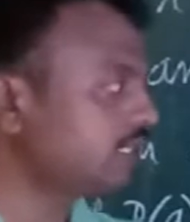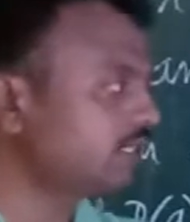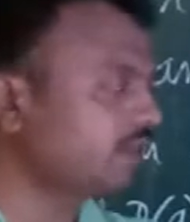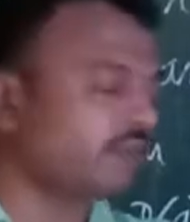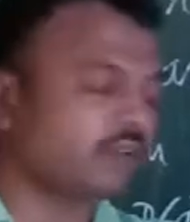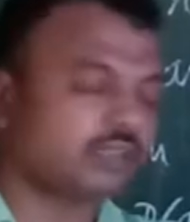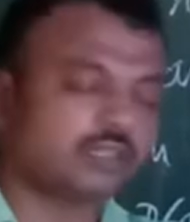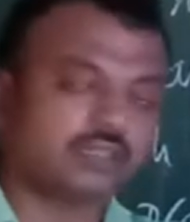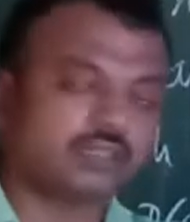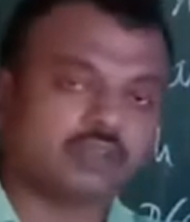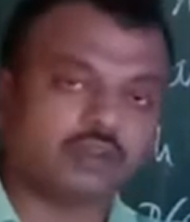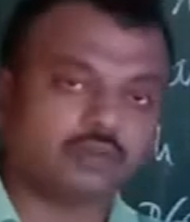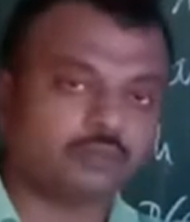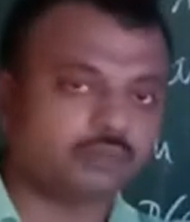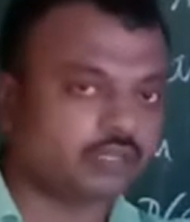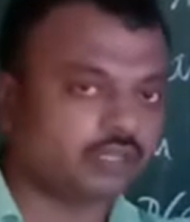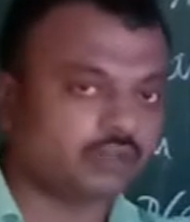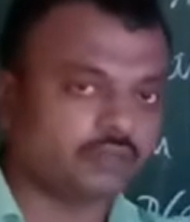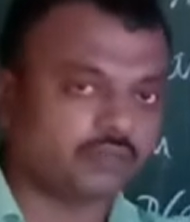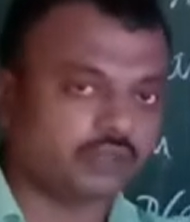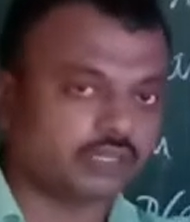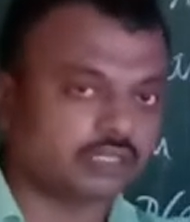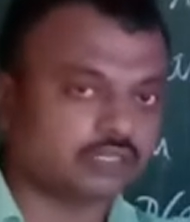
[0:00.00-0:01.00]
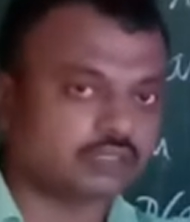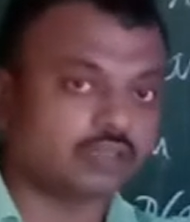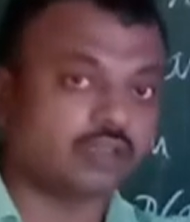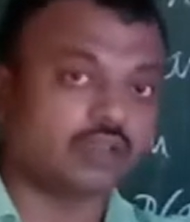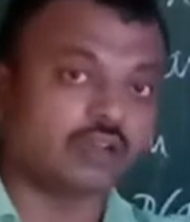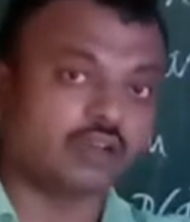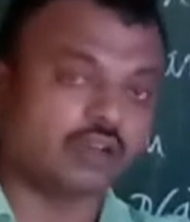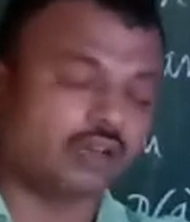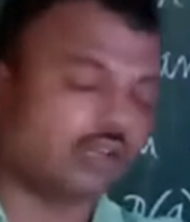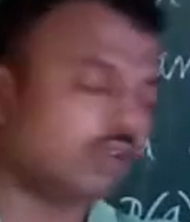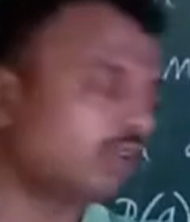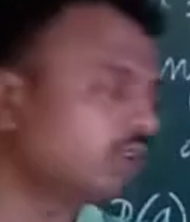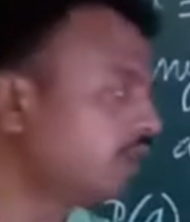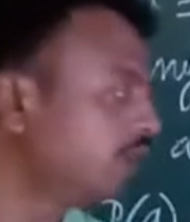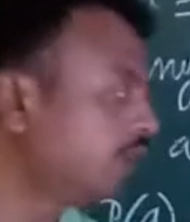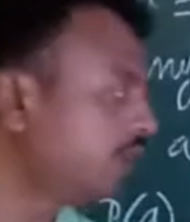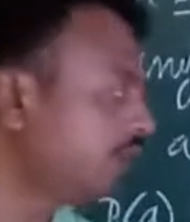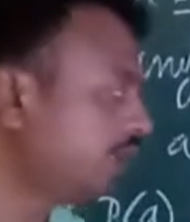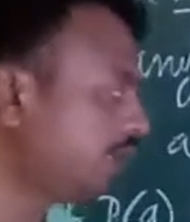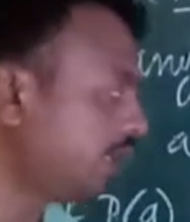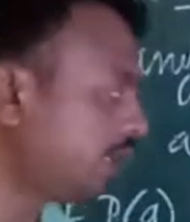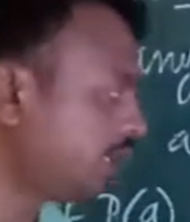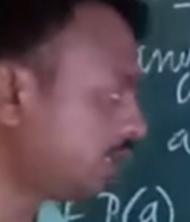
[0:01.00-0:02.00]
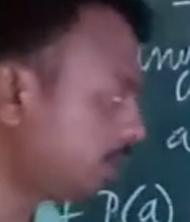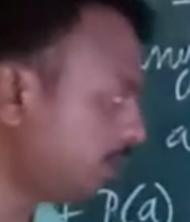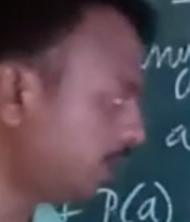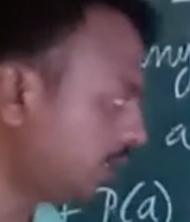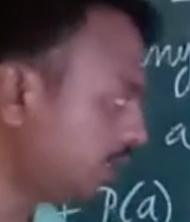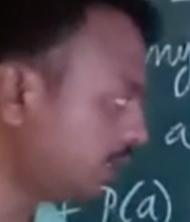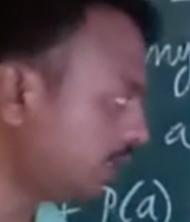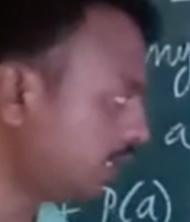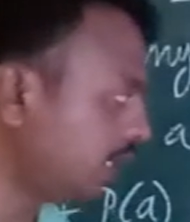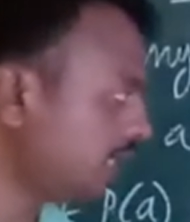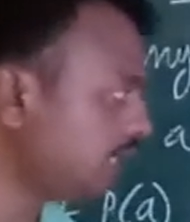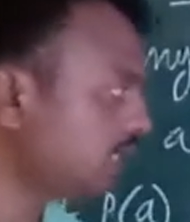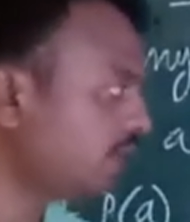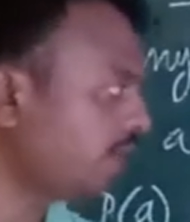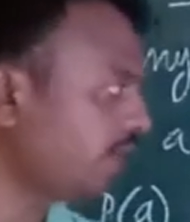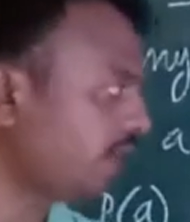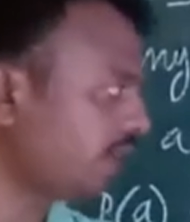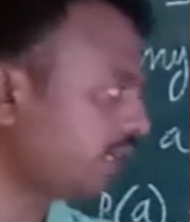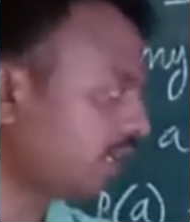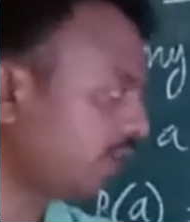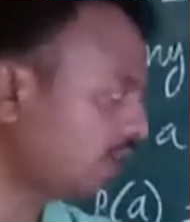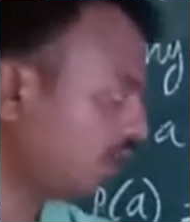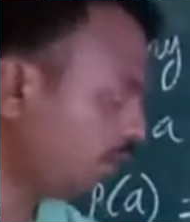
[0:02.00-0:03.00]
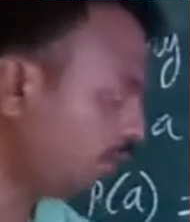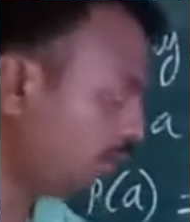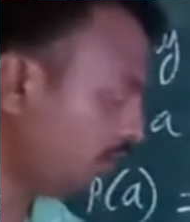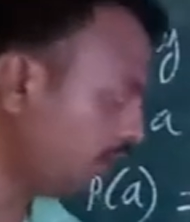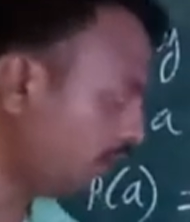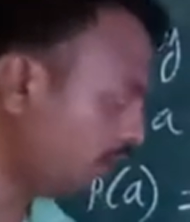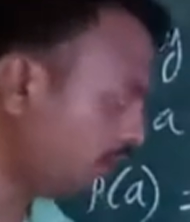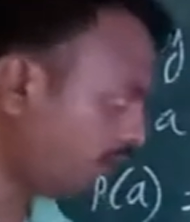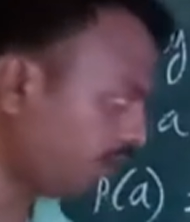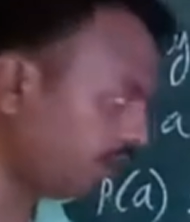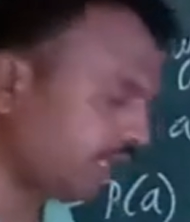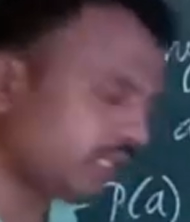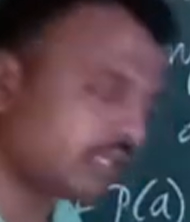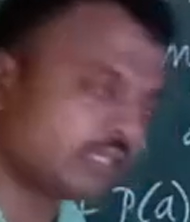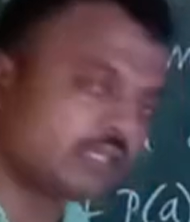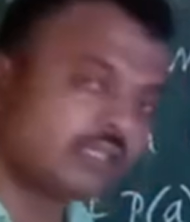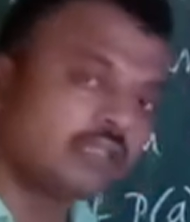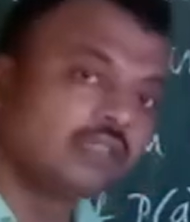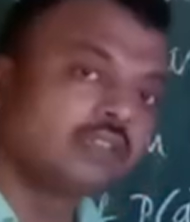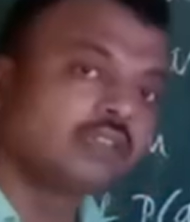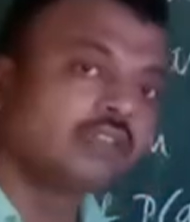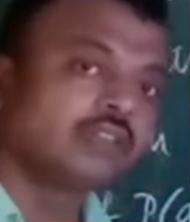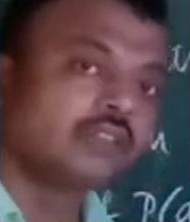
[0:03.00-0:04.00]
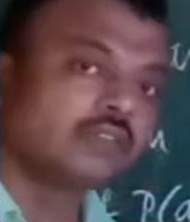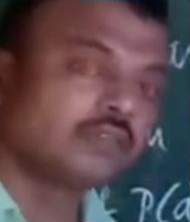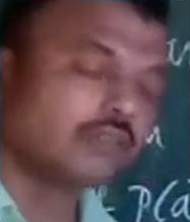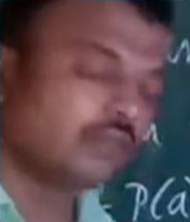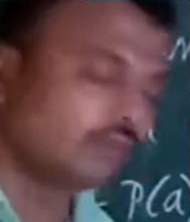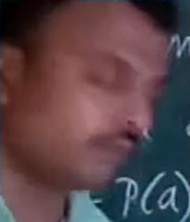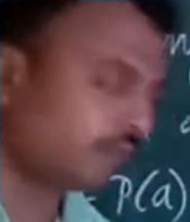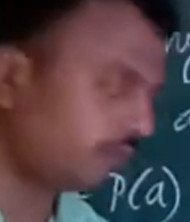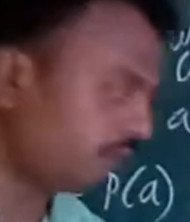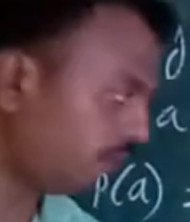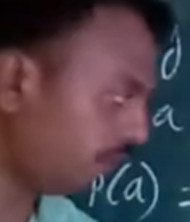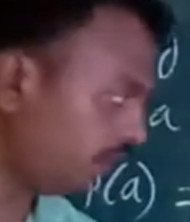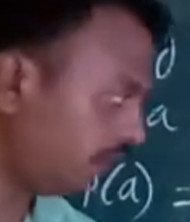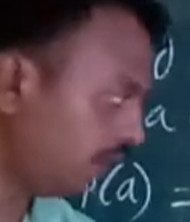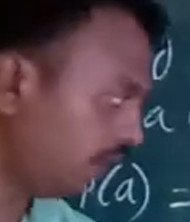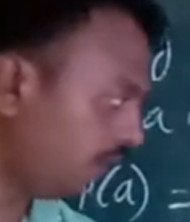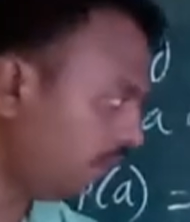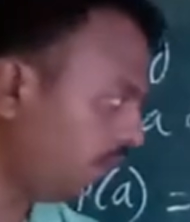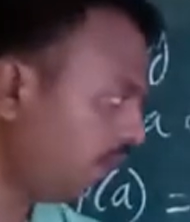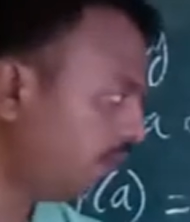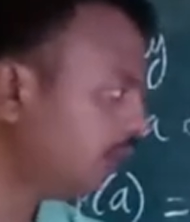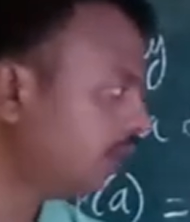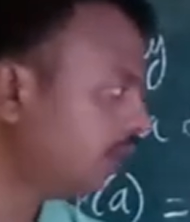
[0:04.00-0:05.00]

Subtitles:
a factor of p of x, or x minus a is a factor of p of x if